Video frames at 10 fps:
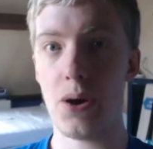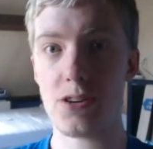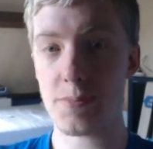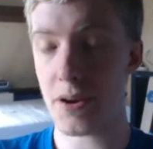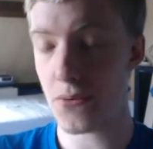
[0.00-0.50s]

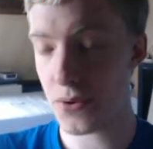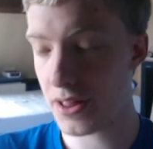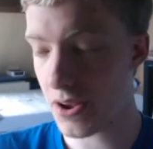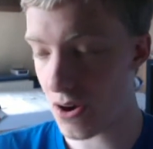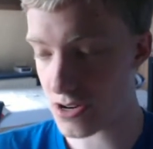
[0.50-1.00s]
which made it
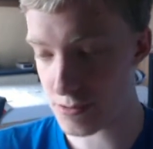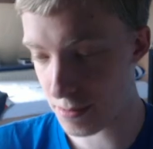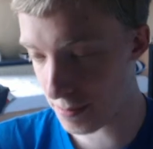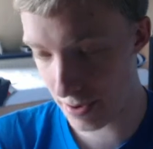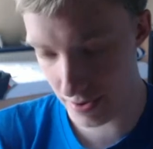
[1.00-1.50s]
really hard to
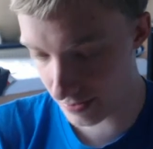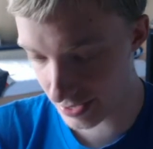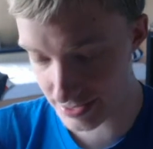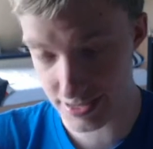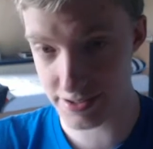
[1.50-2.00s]
prepare
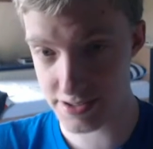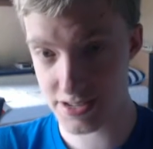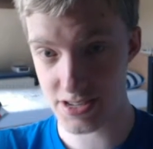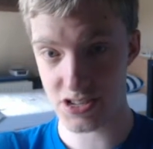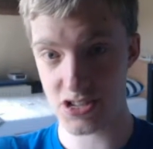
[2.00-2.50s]

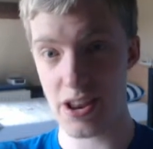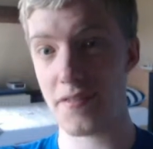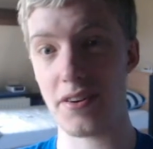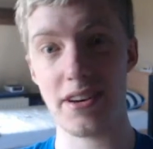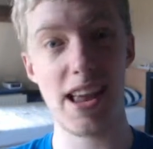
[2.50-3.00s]
lessons, to study
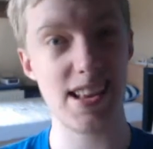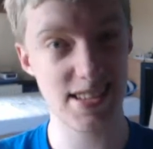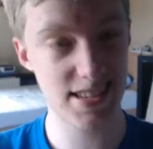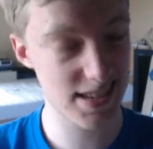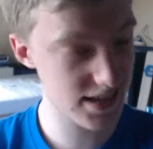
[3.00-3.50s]
for
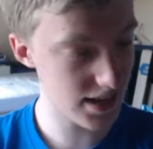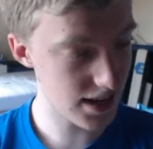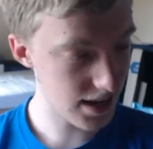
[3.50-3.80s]
tests,